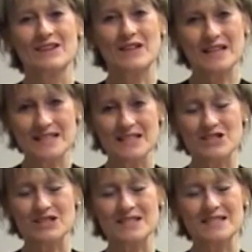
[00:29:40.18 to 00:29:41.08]
their
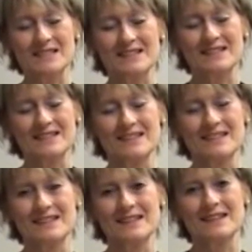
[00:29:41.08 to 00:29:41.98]
teachers
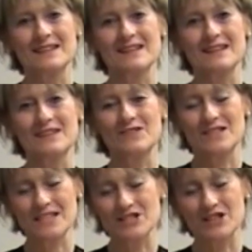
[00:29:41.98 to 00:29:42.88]
in the
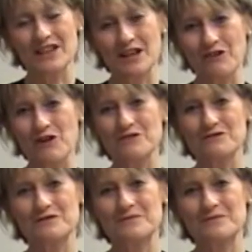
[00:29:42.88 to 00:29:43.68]
teaching thereof.